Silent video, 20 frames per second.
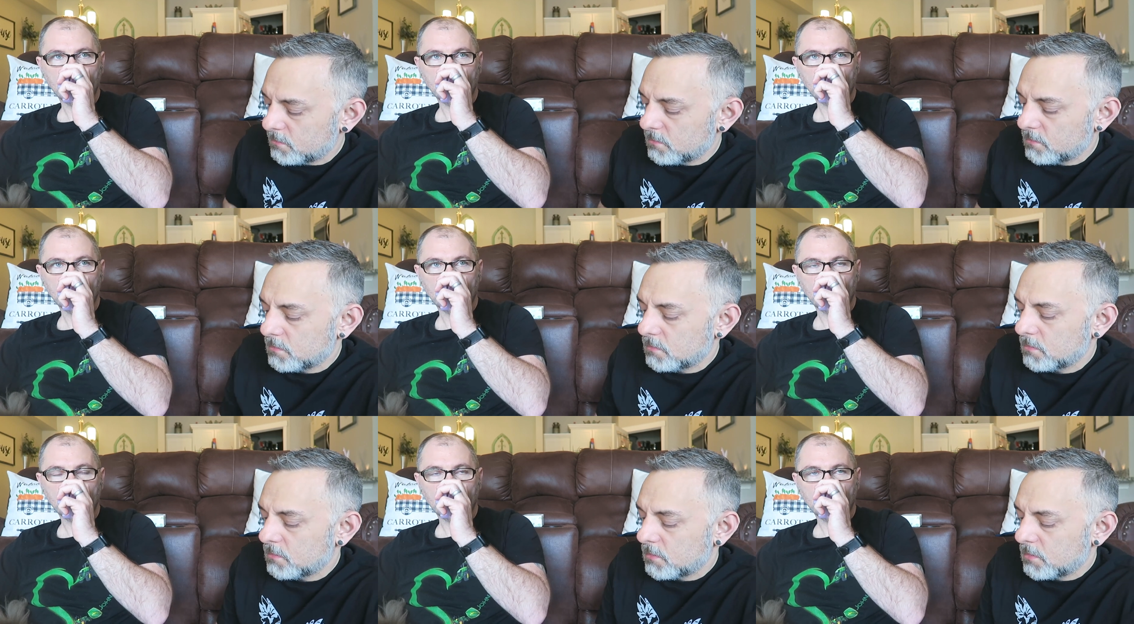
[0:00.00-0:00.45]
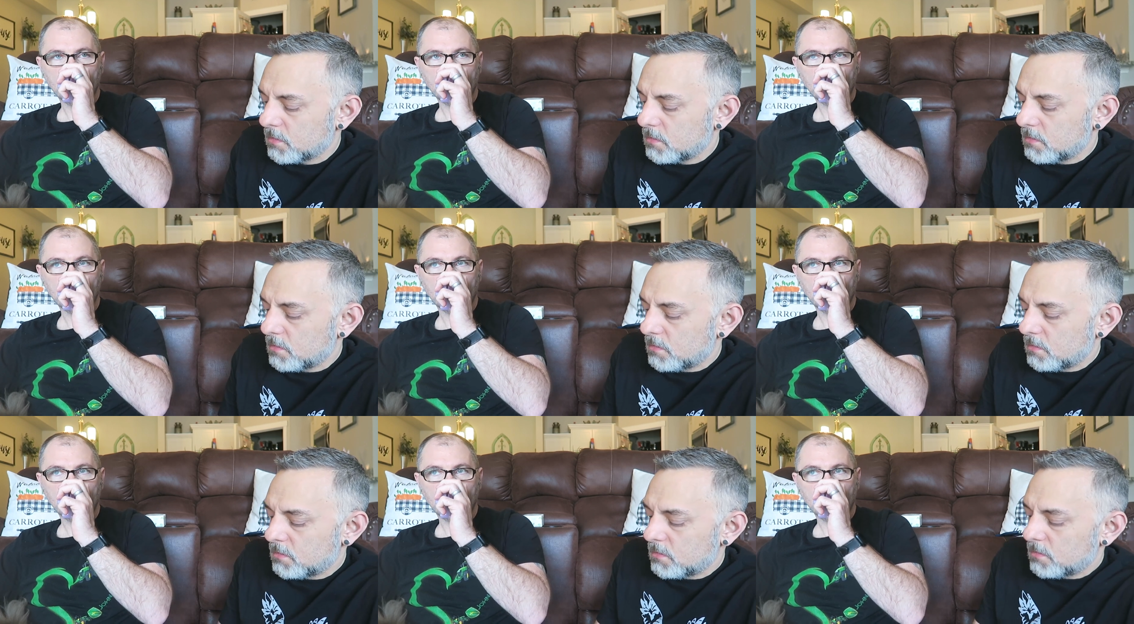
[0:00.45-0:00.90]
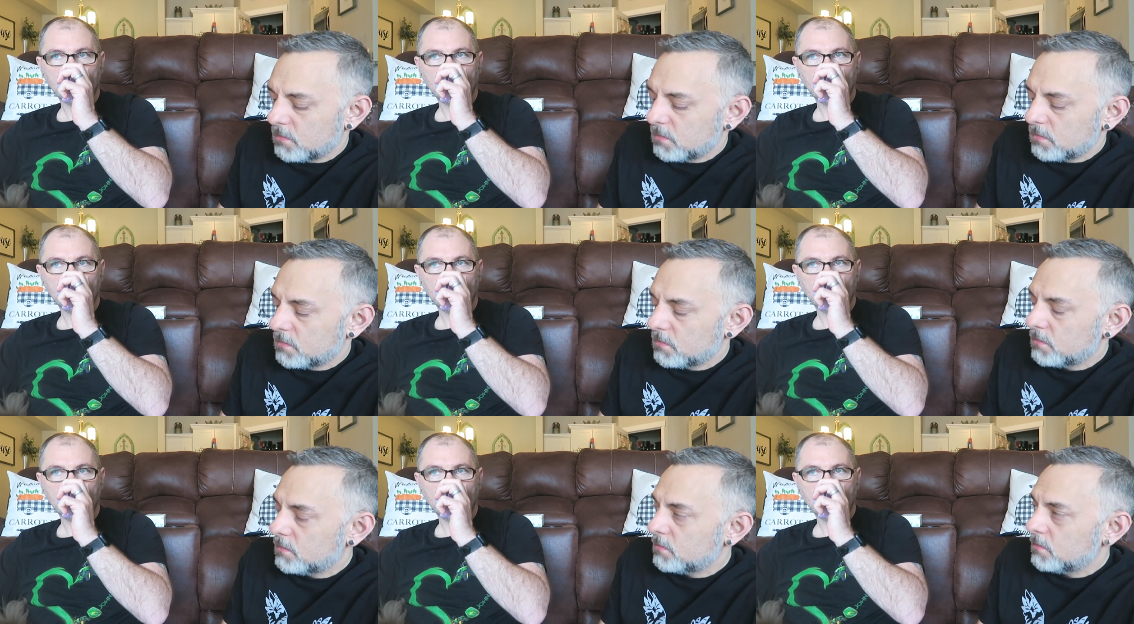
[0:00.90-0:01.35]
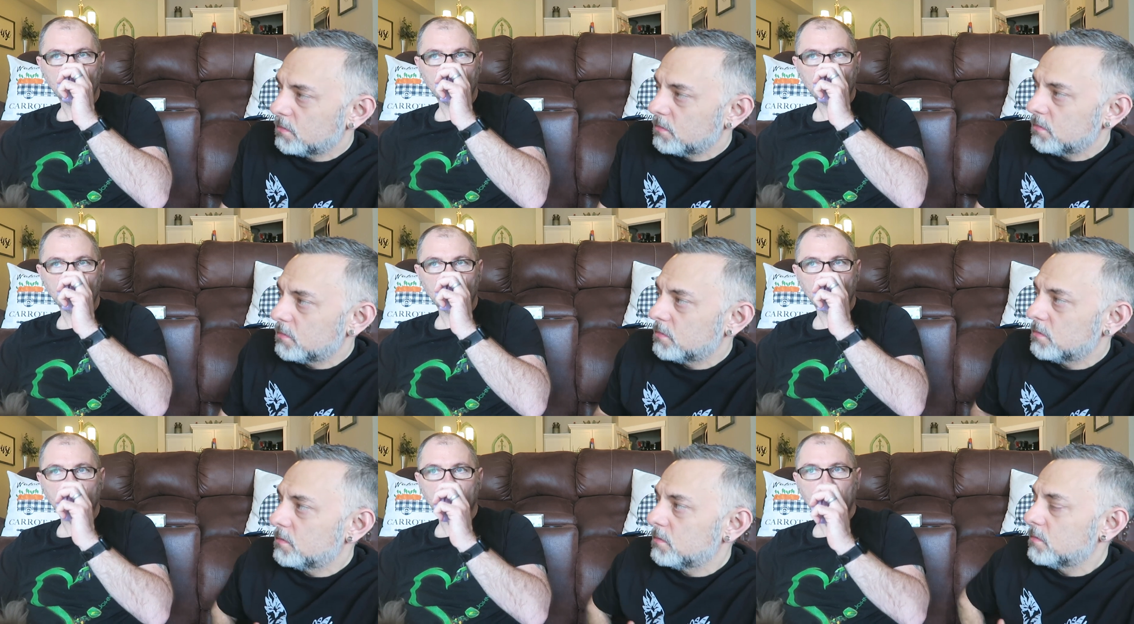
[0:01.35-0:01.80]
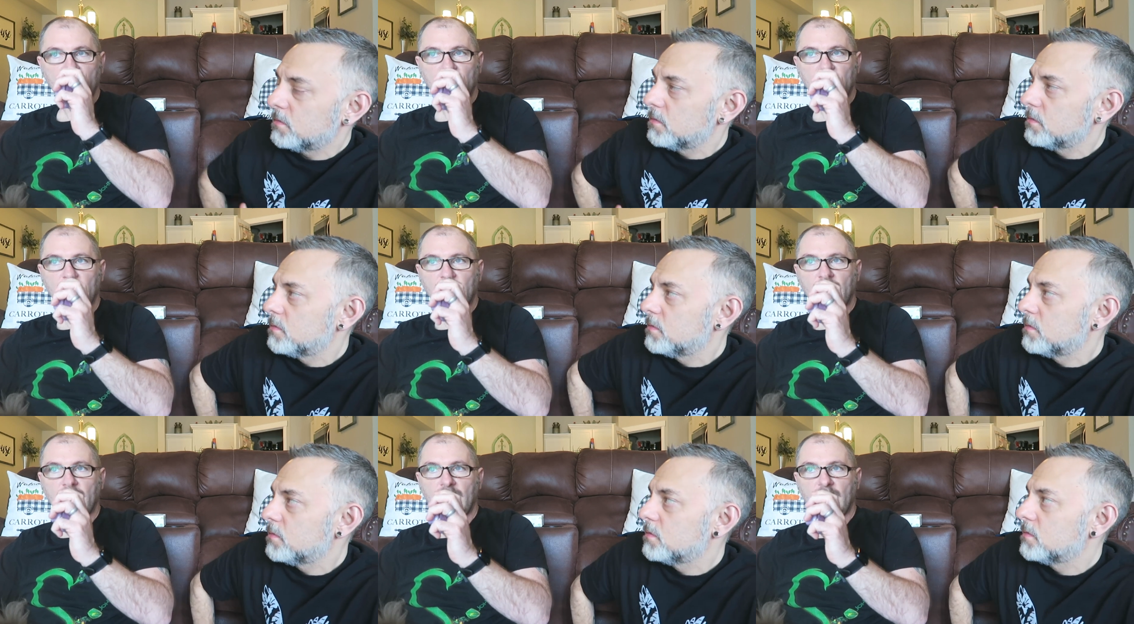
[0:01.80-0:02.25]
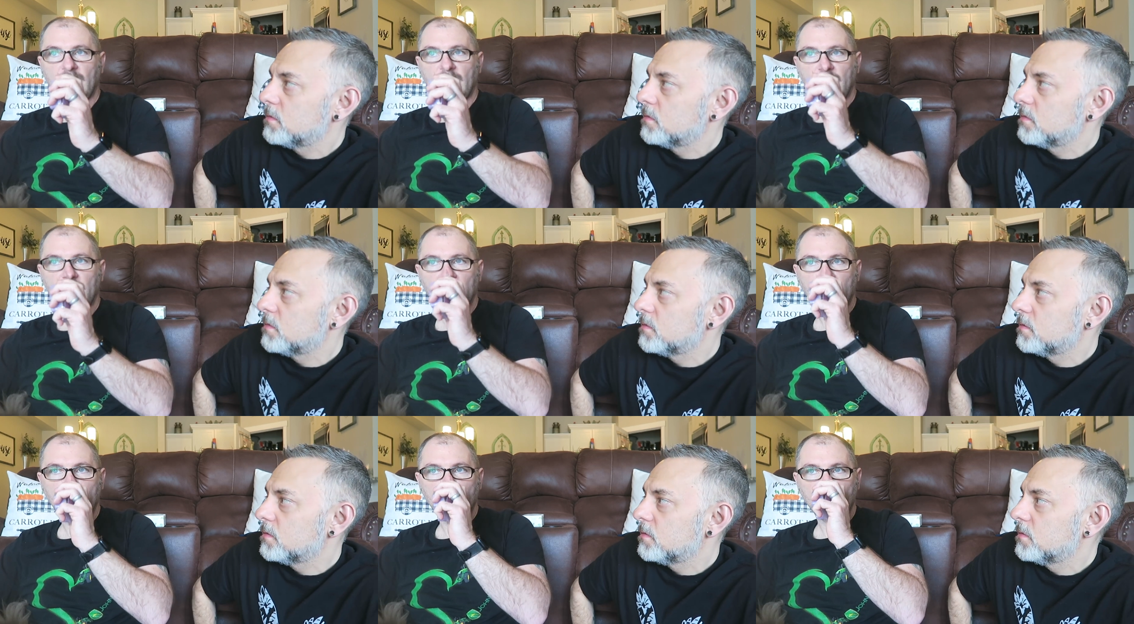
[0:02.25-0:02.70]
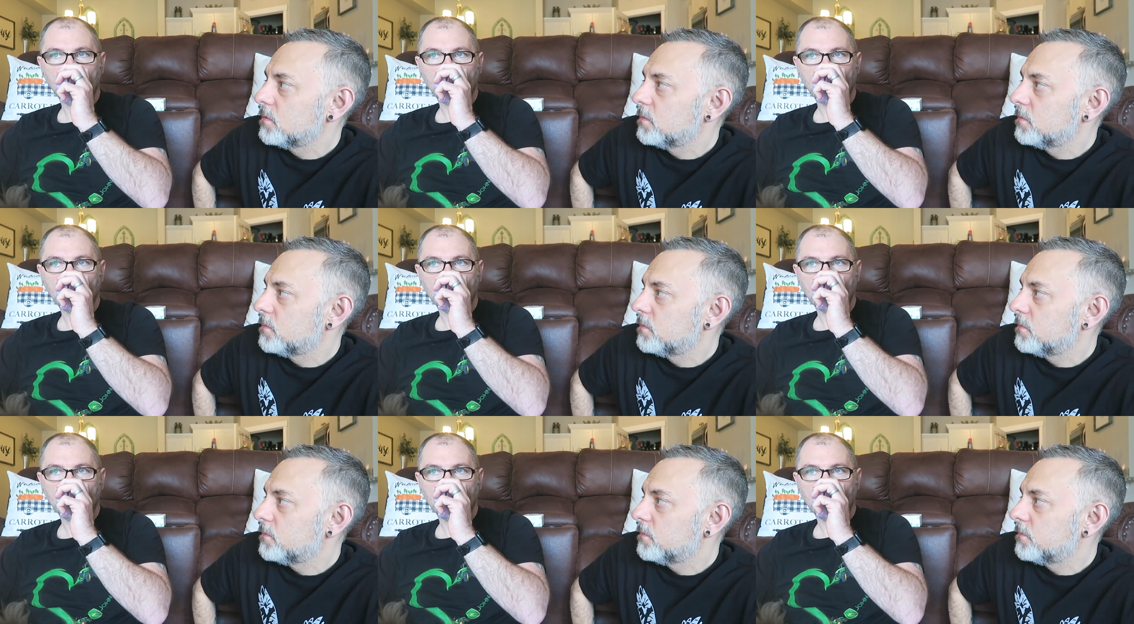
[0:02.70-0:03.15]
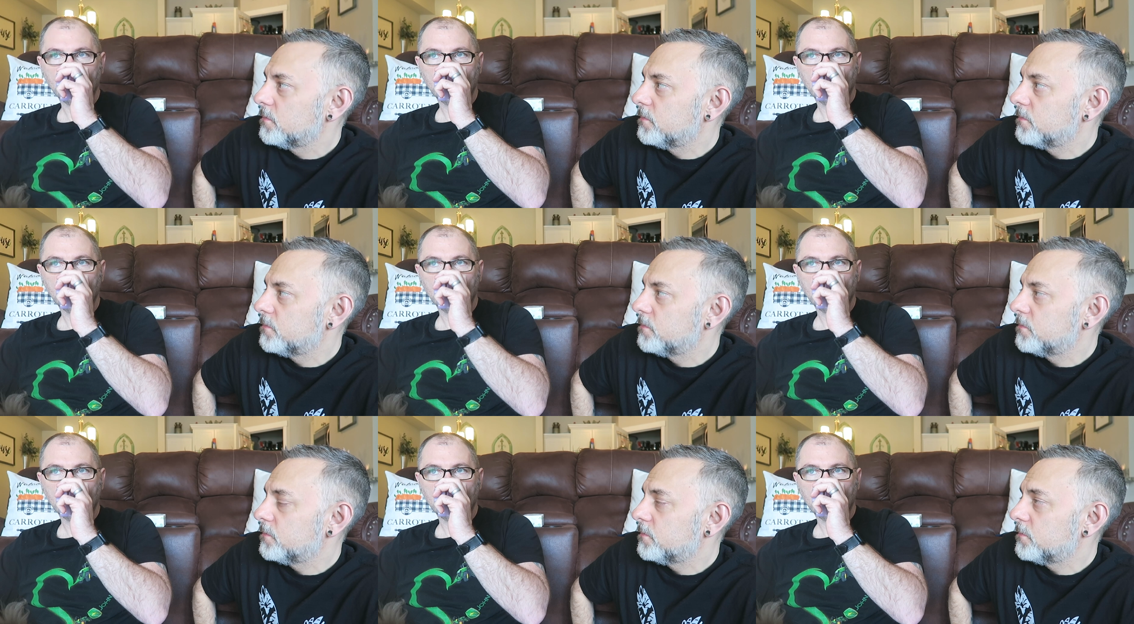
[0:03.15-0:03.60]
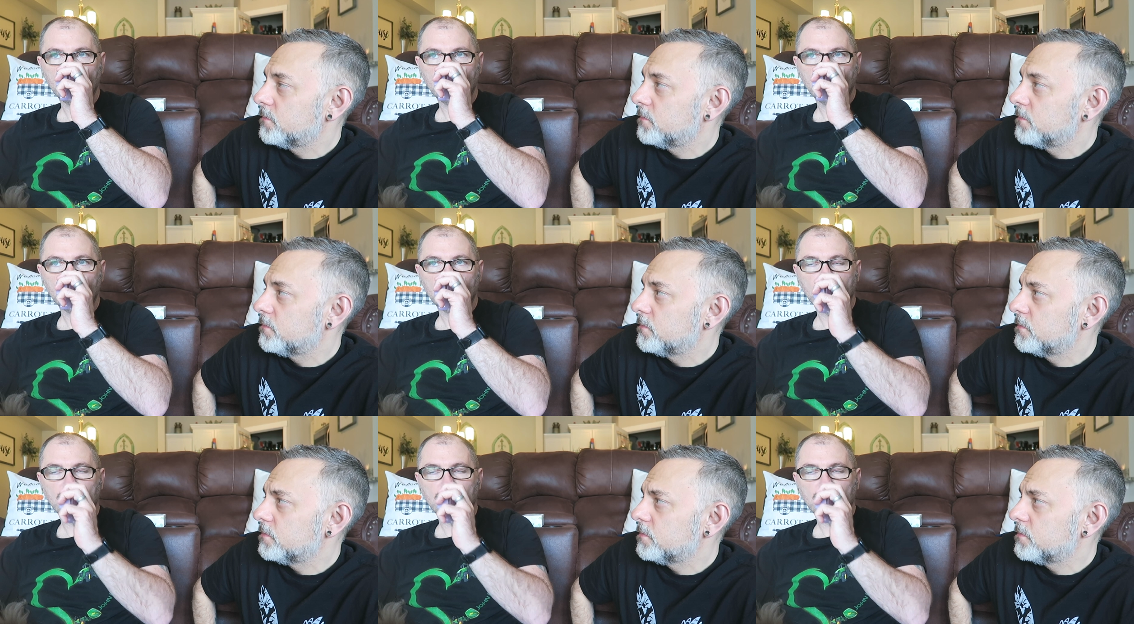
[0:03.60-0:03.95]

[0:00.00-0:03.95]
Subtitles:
No one is speaking in this clip.